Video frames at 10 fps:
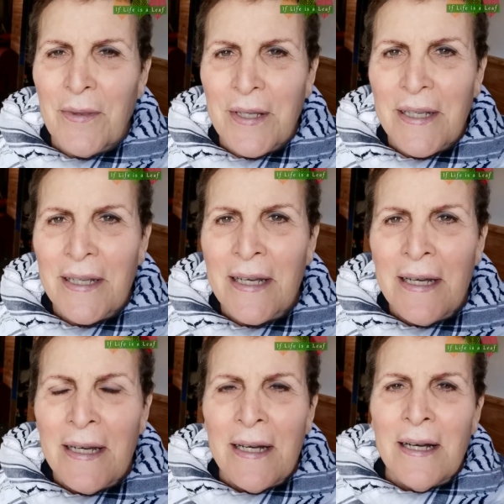The
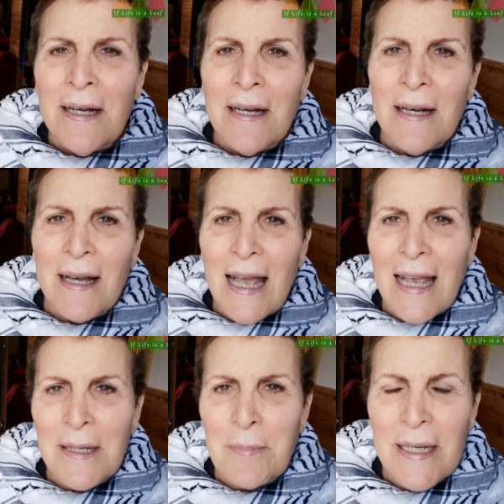
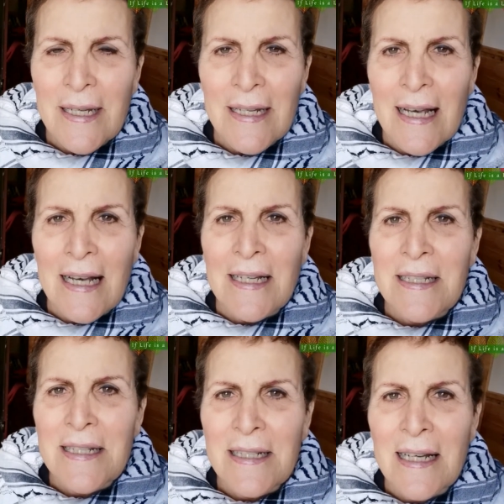AP
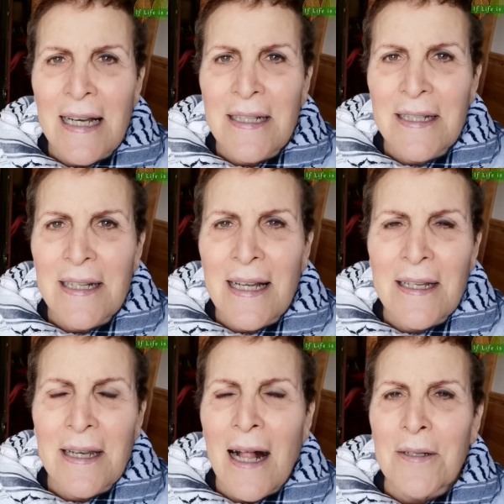and
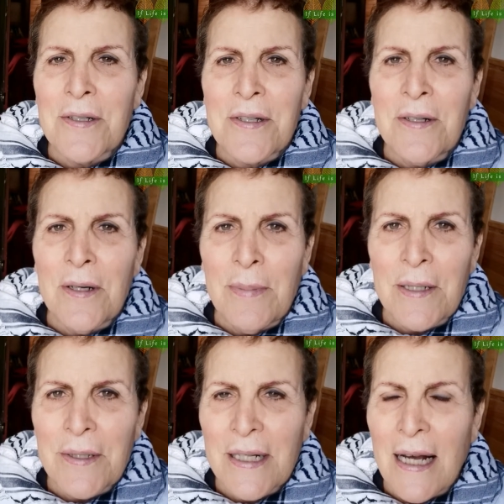Al Jazeera
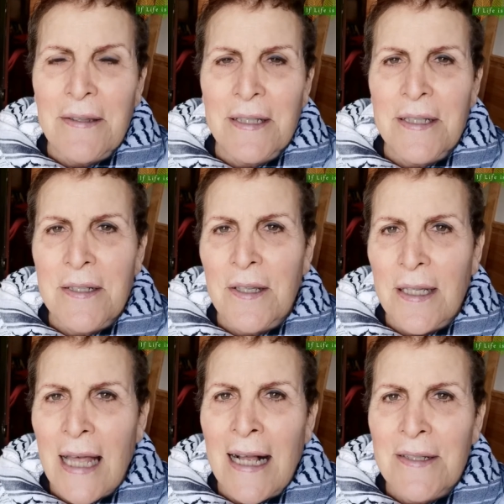building, I think this is the
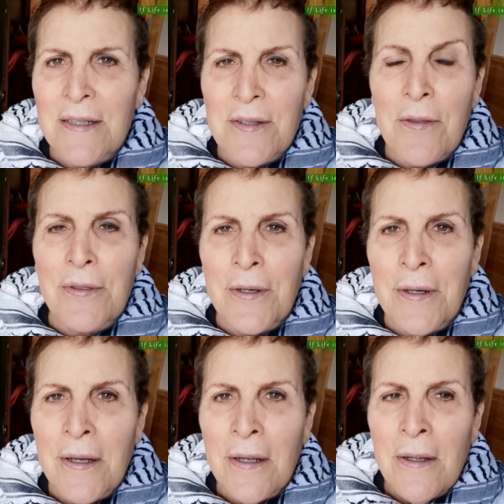last, it's the
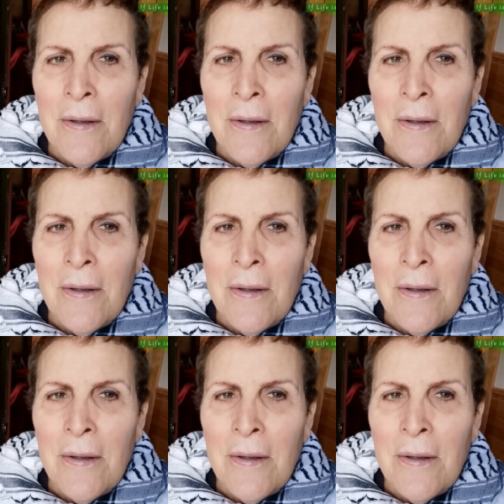third